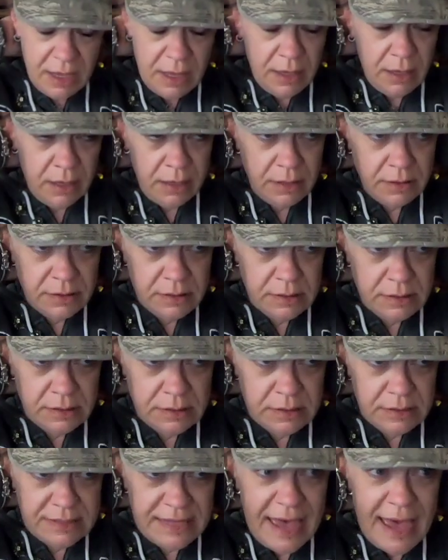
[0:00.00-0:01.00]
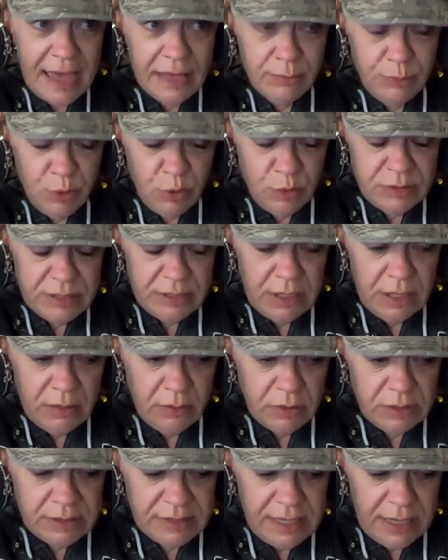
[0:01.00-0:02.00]
a sad mood today,
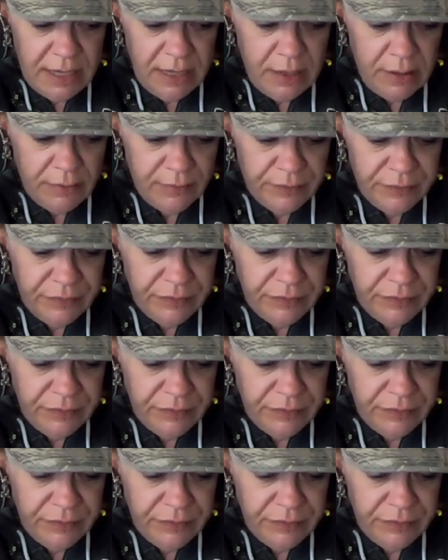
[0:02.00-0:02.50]
we'll say.